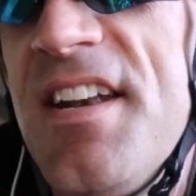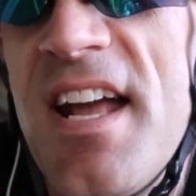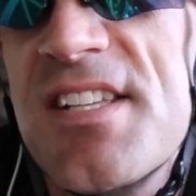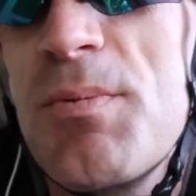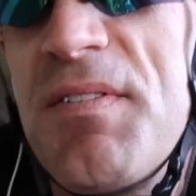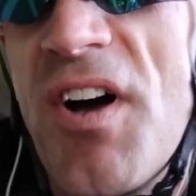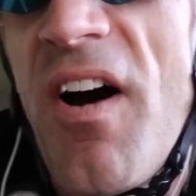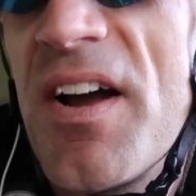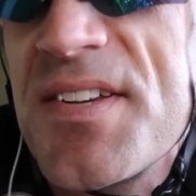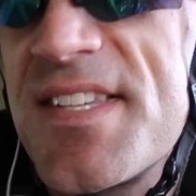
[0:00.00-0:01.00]
And now Zwift
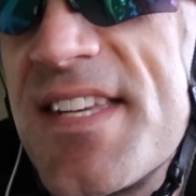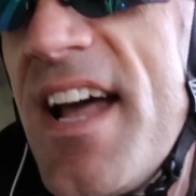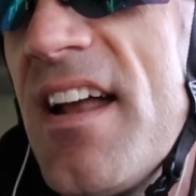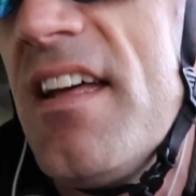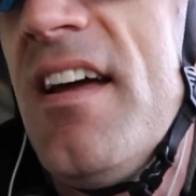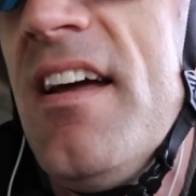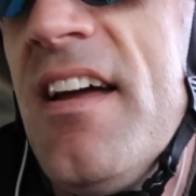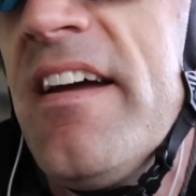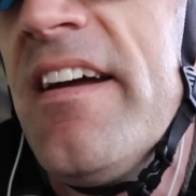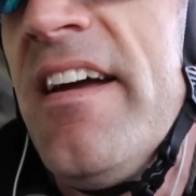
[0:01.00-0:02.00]
iOS is out,
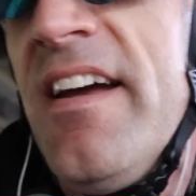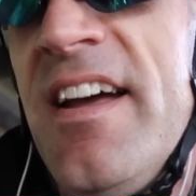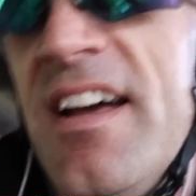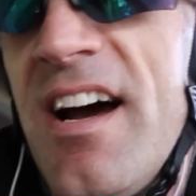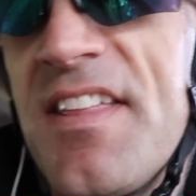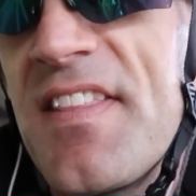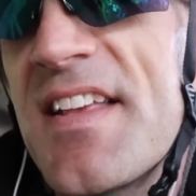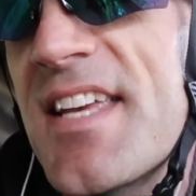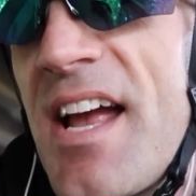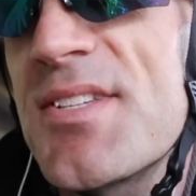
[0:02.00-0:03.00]
I think
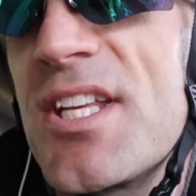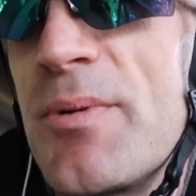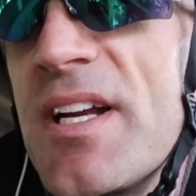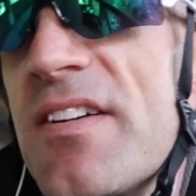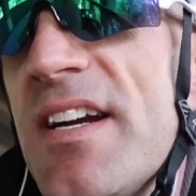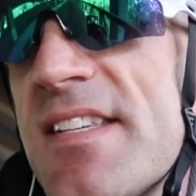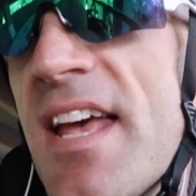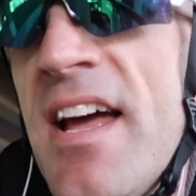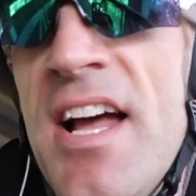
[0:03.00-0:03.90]
their sales are going to increase.